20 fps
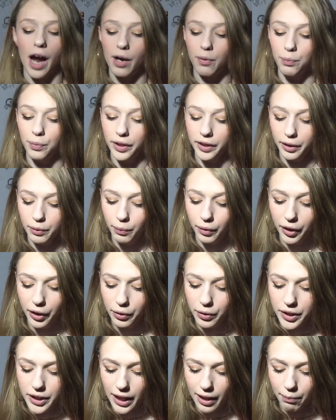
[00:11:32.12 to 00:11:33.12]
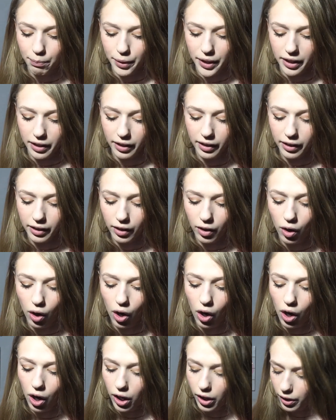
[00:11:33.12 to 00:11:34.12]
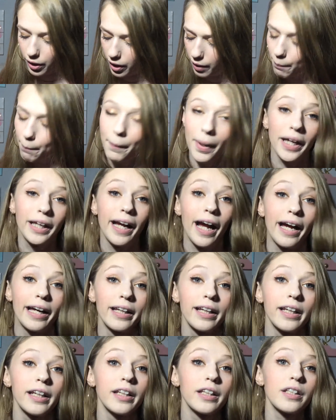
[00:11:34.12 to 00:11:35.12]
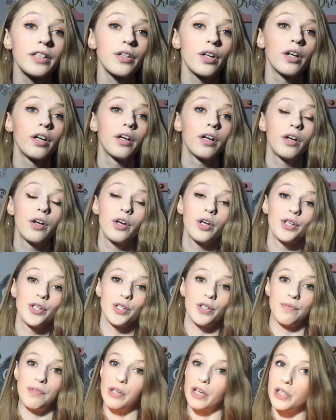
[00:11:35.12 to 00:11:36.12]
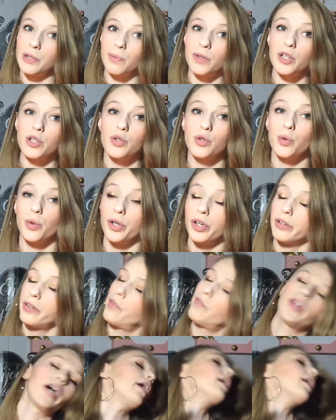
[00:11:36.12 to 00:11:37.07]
I really want to use that pink on my eyelids. So if you guys want a tutorial of